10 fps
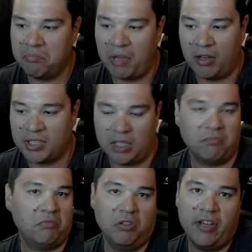I was like,
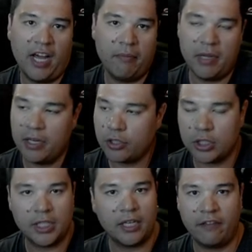you got me
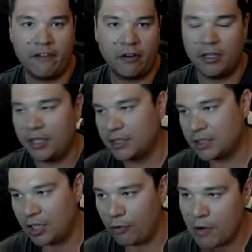interested at the very least.
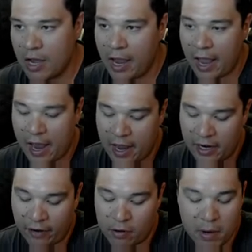So, and
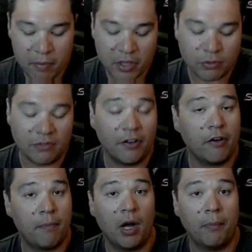I remember this was
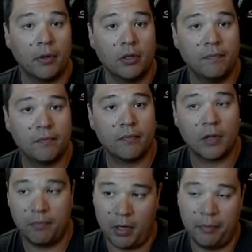very popular
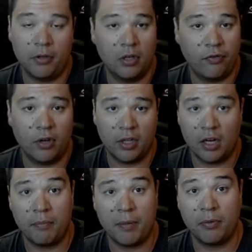enough where a lot
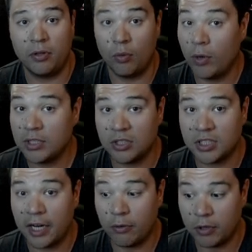of people on the Western
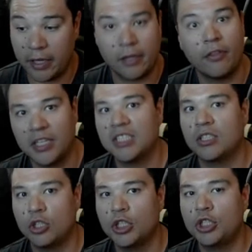side were like, this is a
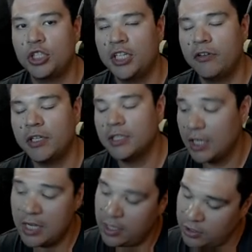good series.
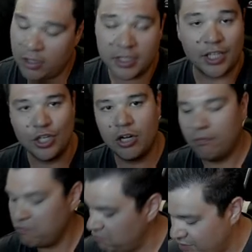So I was like, you know what?